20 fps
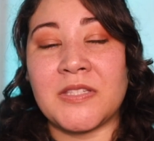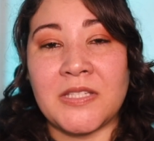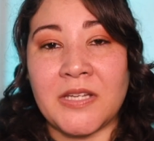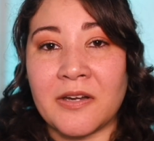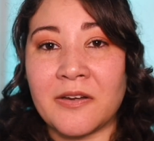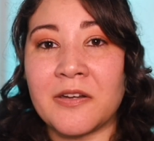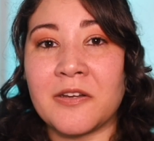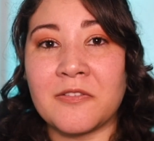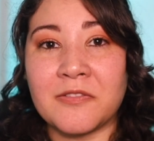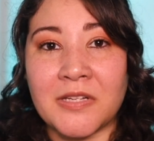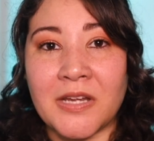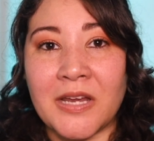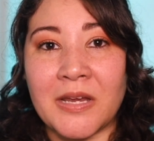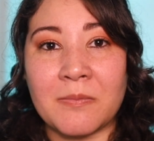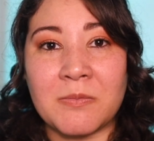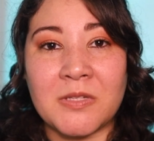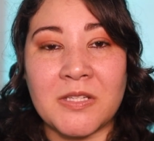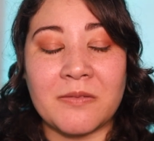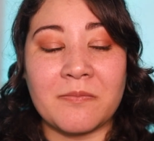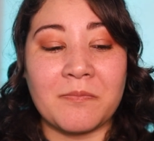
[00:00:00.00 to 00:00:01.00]

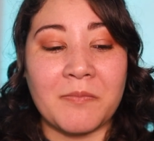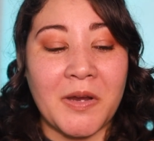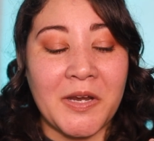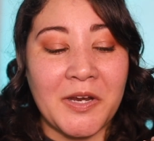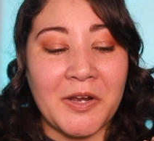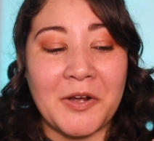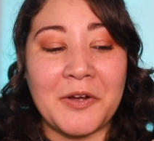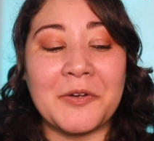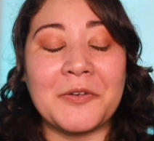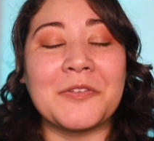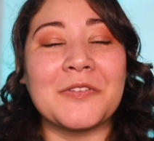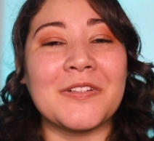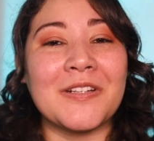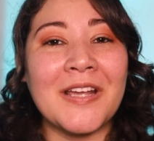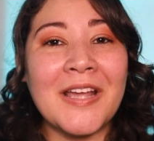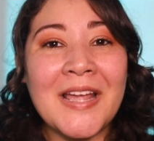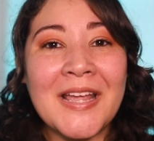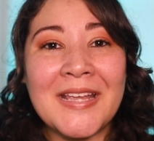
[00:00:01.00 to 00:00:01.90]
stereotyped my own